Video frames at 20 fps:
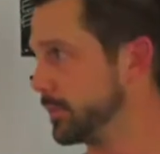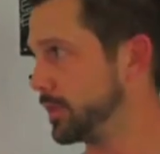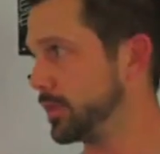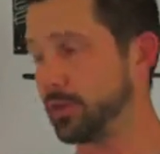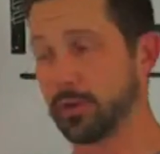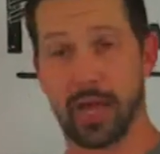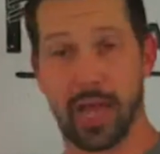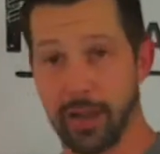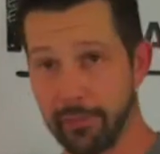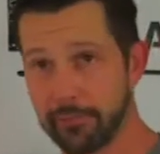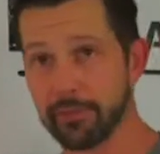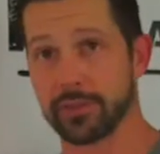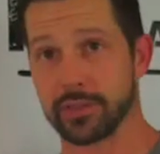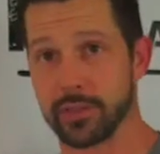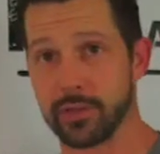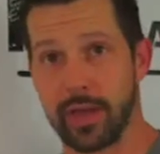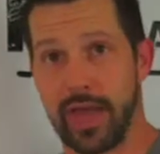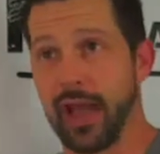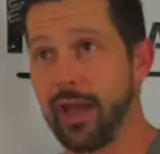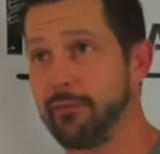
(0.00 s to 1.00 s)
Do you
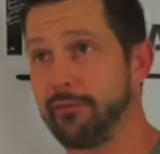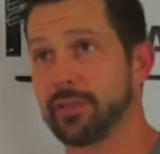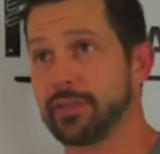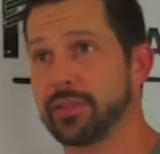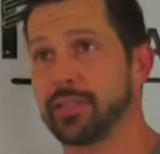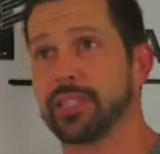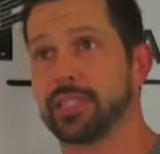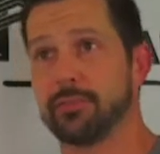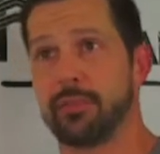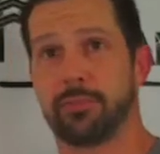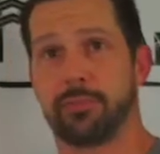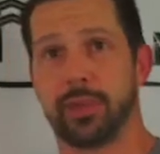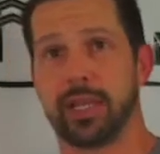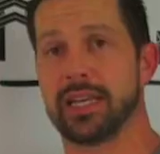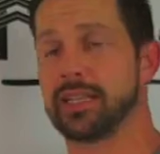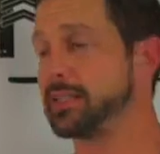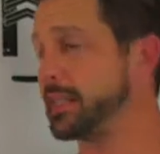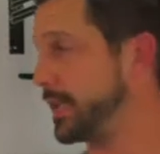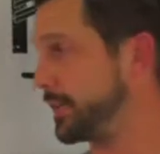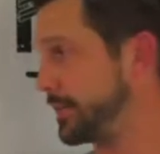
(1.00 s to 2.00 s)
have a system in
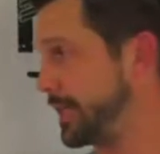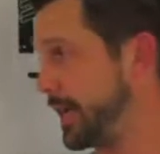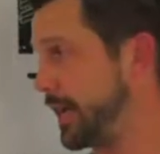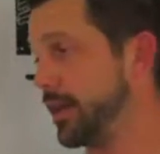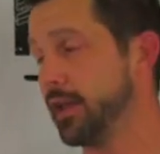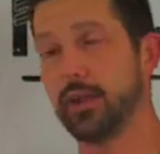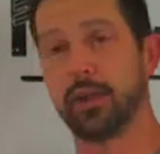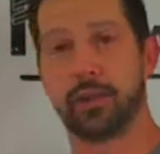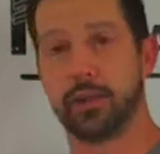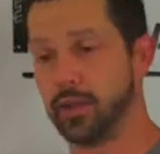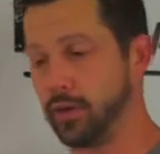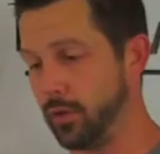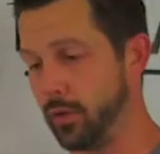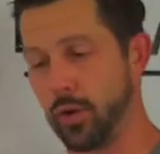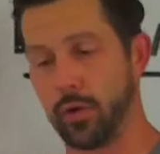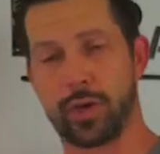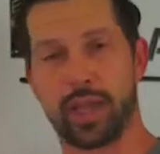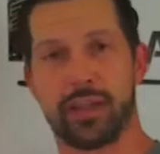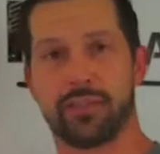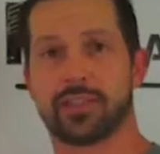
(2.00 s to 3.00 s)
place that
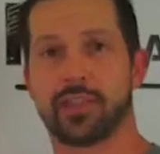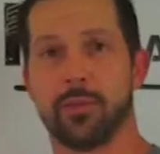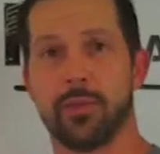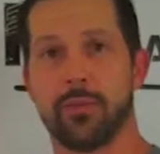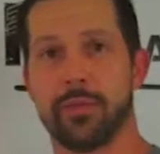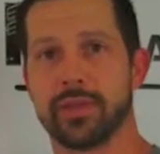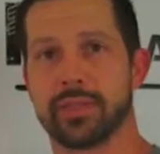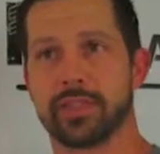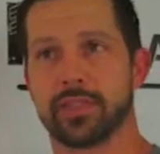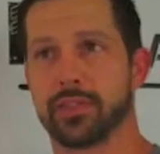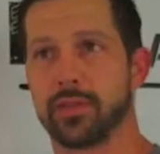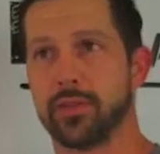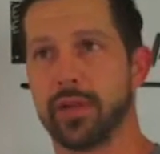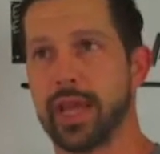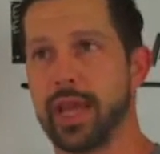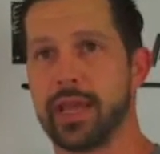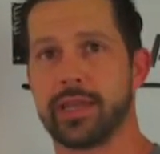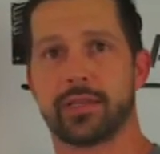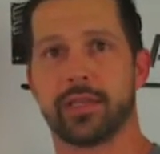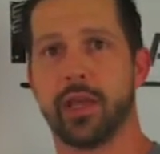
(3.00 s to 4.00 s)
okay, if someone misses 2
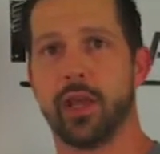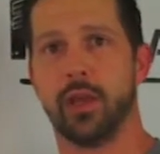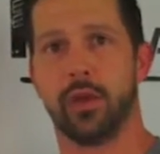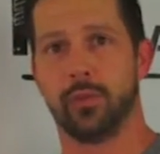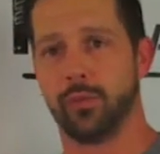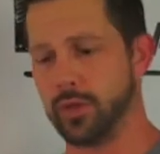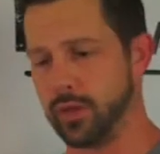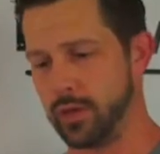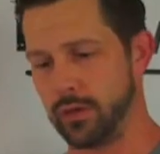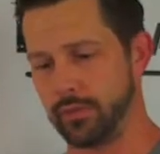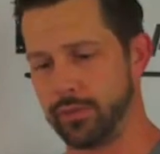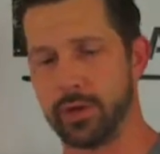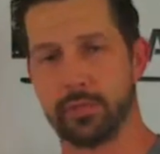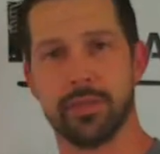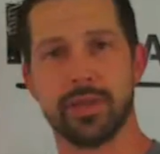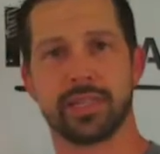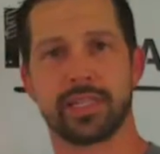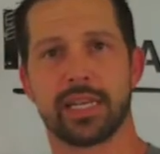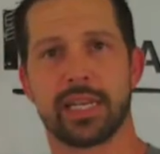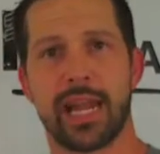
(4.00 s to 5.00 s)
days, they're
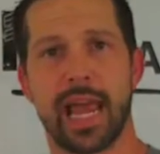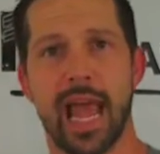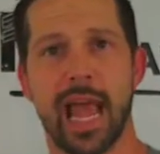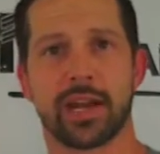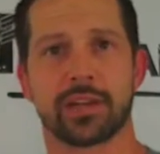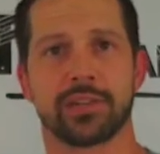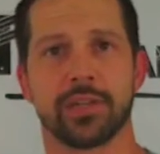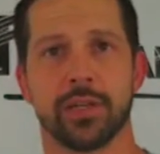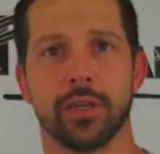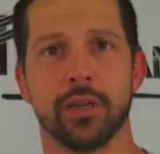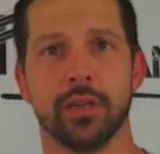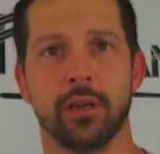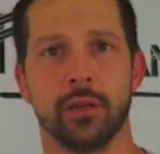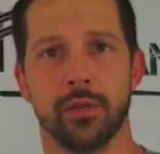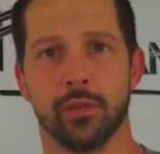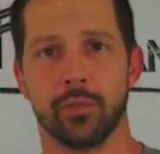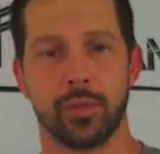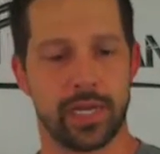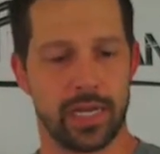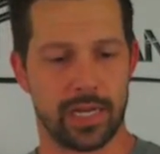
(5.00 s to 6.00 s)
missing in action,
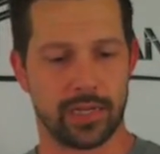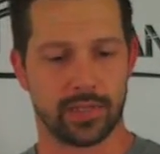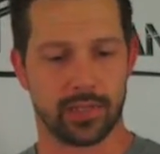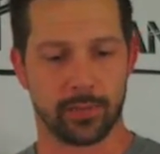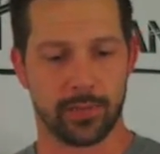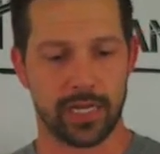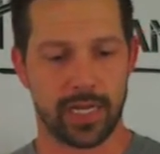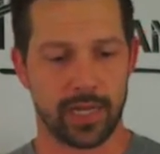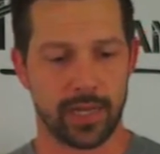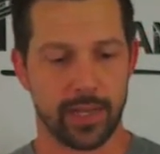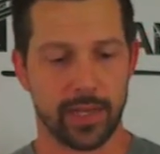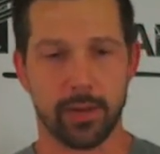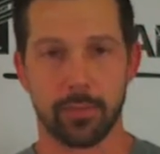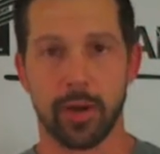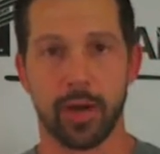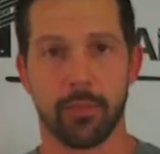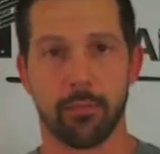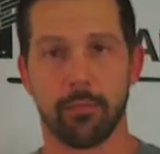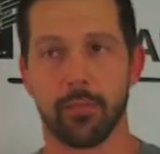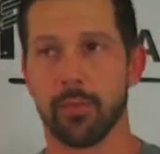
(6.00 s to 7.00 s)
we need to hit
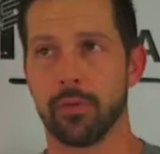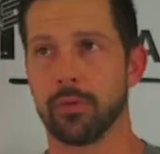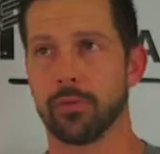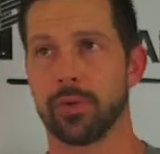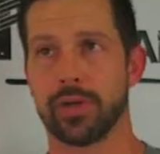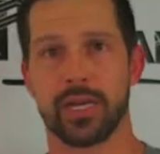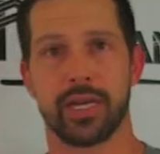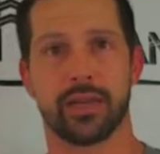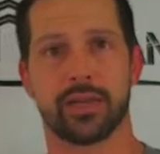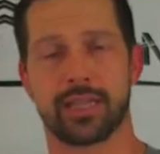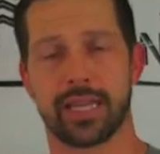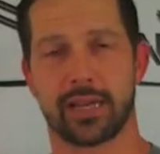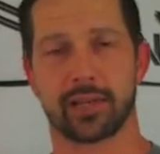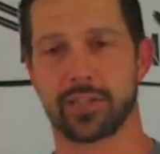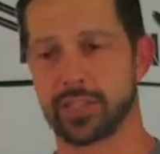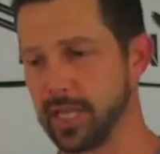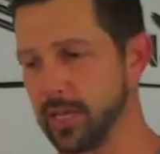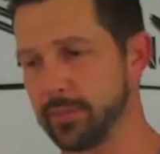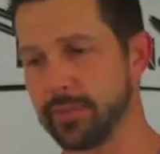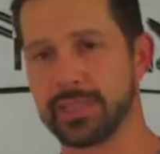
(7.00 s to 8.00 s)
them up. We need to
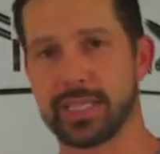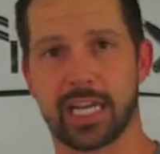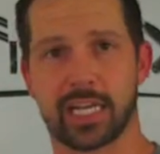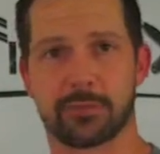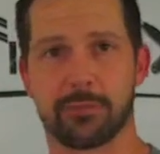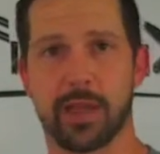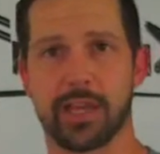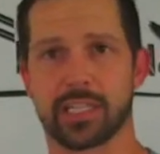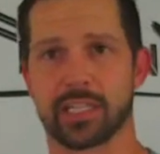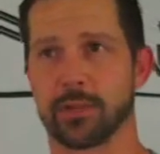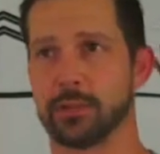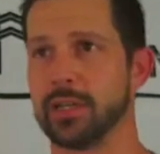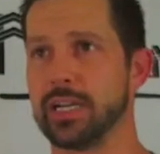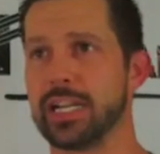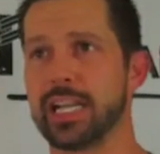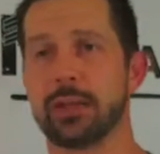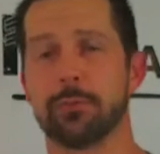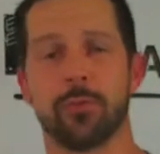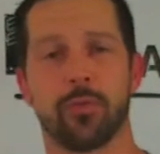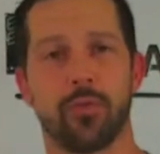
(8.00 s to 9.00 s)
send them a text message. We
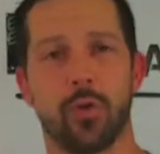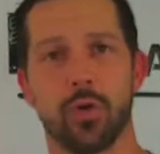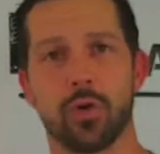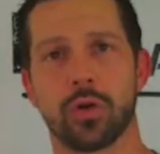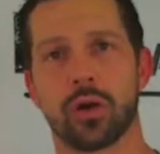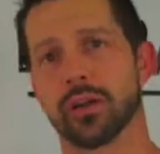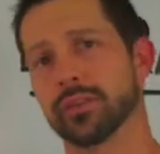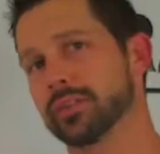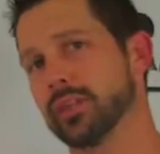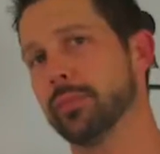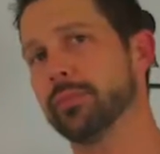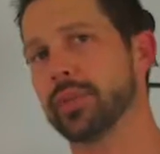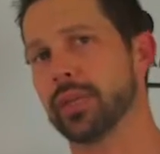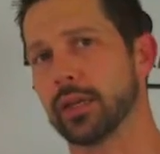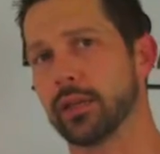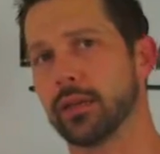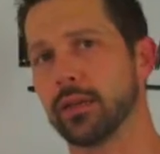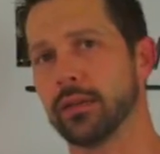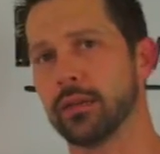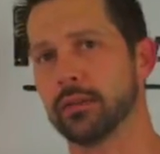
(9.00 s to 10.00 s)
need to give them a phone call,
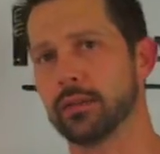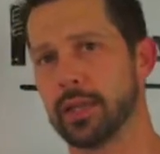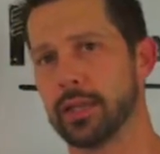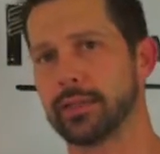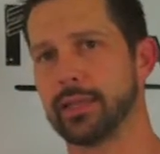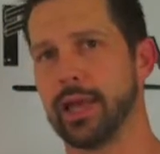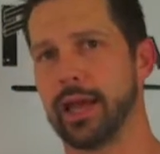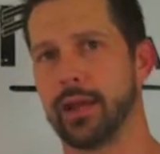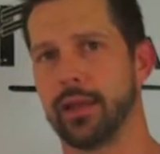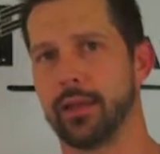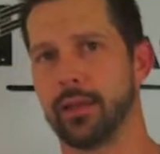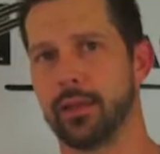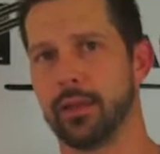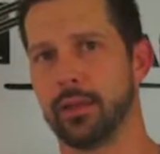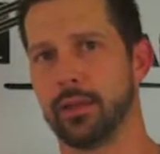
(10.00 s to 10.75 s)
something like that.